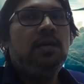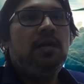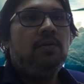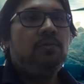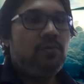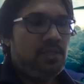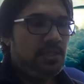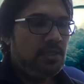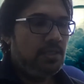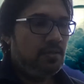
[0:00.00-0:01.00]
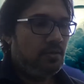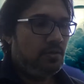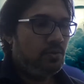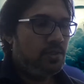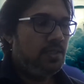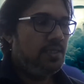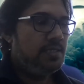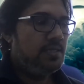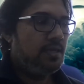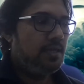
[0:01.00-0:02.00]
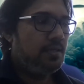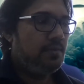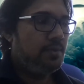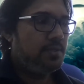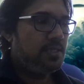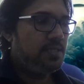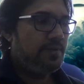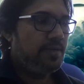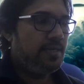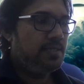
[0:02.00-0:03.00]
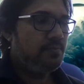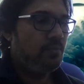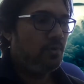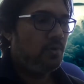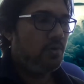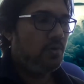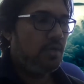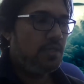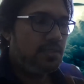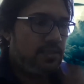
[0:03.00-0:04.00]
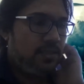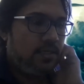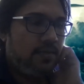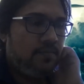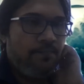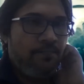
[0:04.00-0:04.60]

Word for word: uh, coach uh, coaching is another process where it's more or less